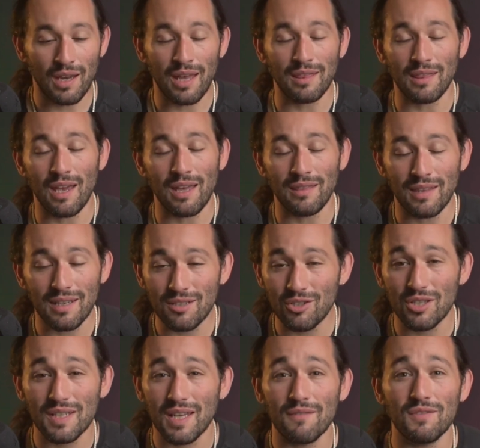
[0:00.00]
And this
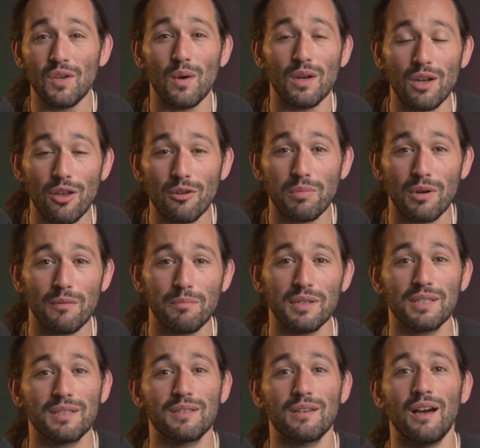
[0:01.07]
just gives you another
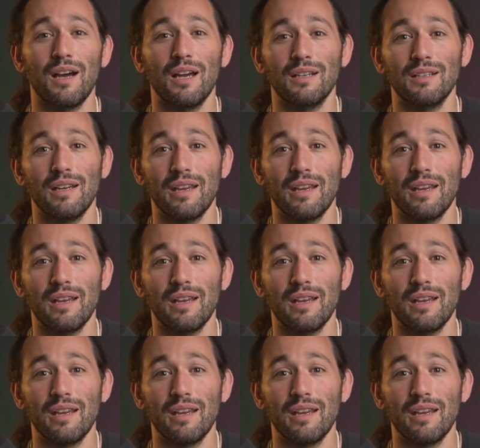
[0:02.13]
purpose on